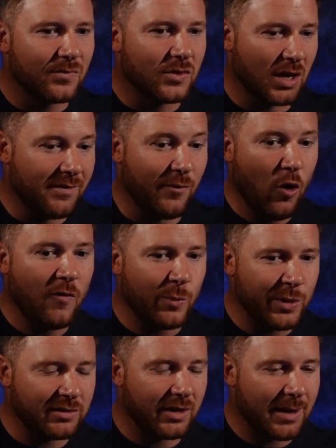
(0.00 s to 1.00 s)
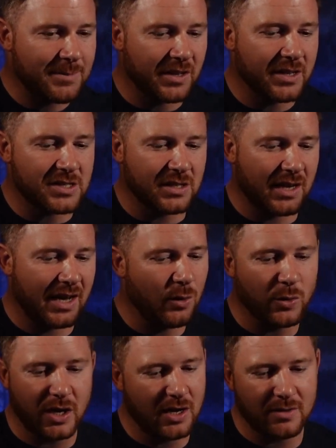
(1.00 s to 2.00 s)
evolve them with the times, and they say,
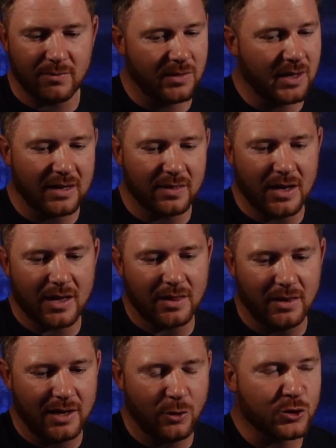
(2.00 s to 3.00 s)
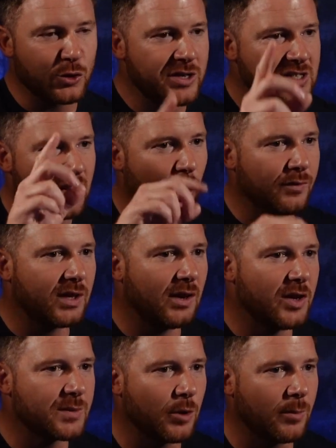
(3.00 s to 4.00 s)
okay, that landlord's going to sell off 10 of
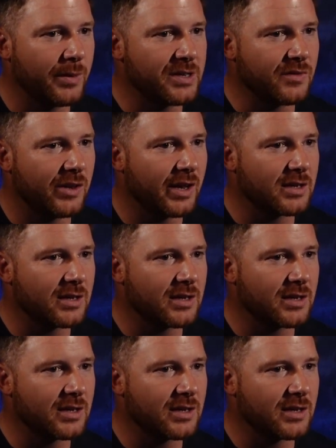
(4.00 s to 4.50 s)
these properties over